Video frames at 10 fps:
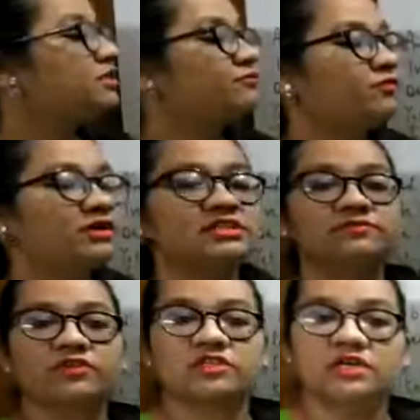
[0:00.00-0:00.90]
the first
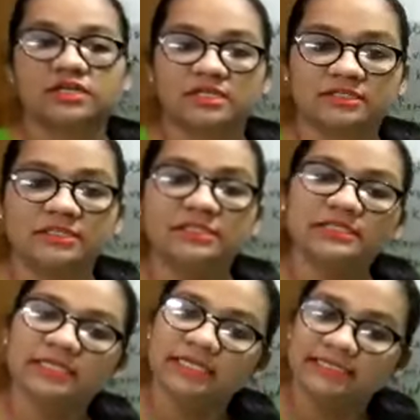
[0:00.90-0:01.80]
for the another
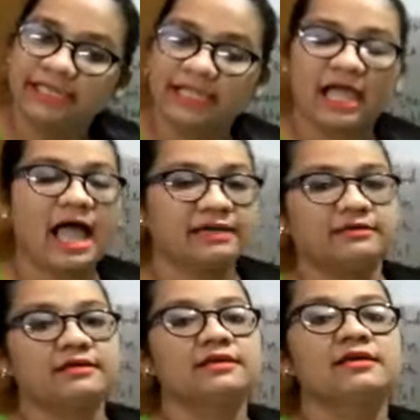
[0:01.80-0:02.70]
day. And
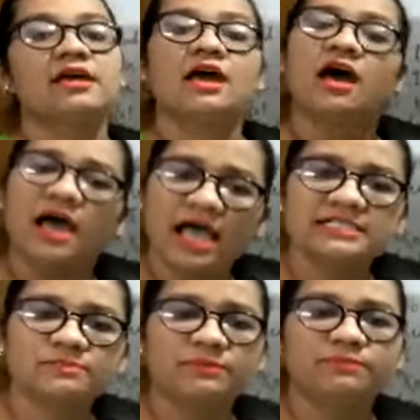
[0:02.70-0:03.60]

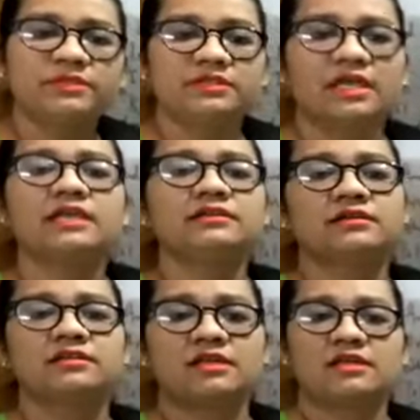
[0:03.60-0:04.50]
as people think
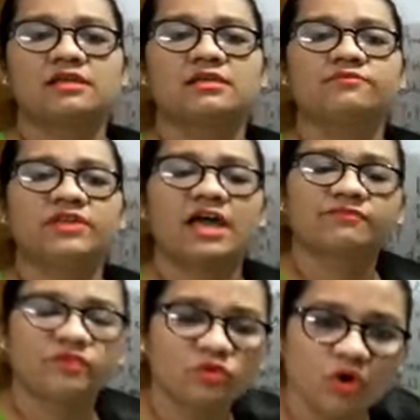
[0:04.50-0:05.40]
we
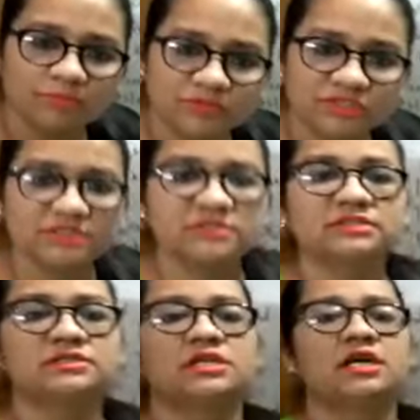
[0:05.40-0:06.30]
have two
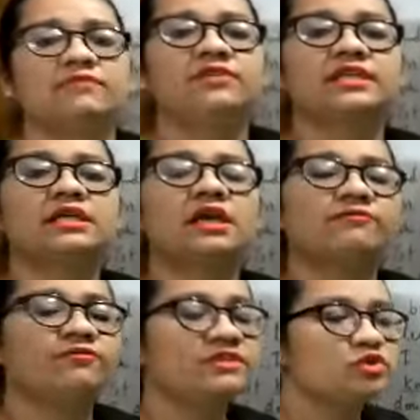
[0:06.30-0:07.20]
options,
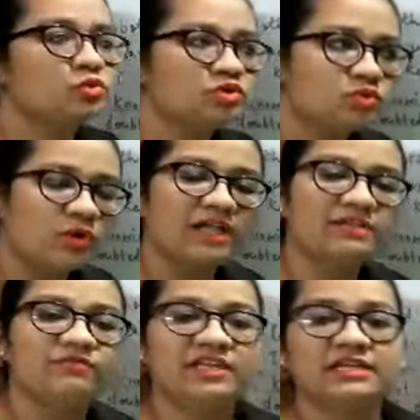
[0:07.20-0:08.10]
if we choose
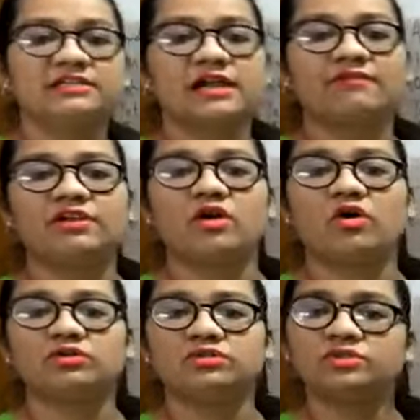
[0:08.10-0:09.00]
one we can travel
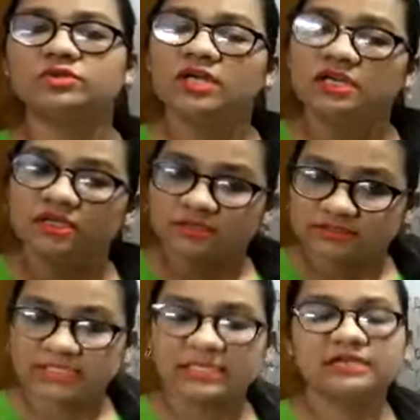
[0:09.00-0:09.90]
on to
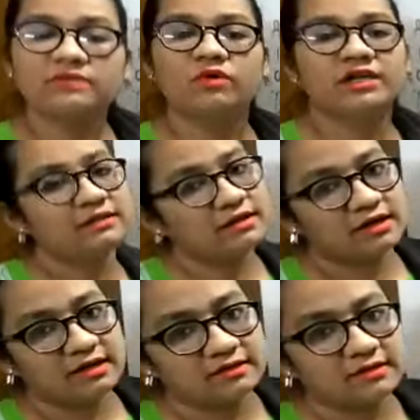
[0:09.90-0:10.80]
second one the
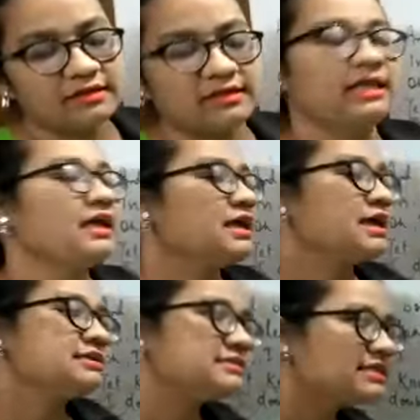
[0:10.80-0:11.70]
another day.
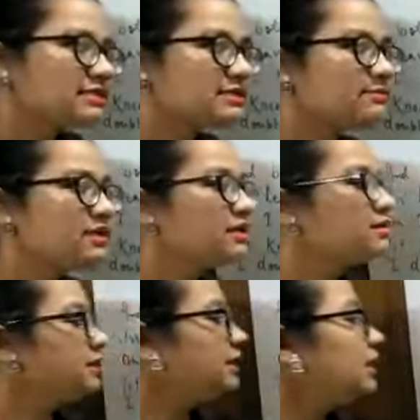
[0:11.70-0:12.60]

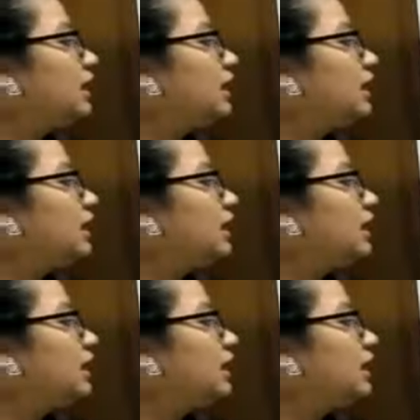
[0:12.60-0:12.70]
Similarly,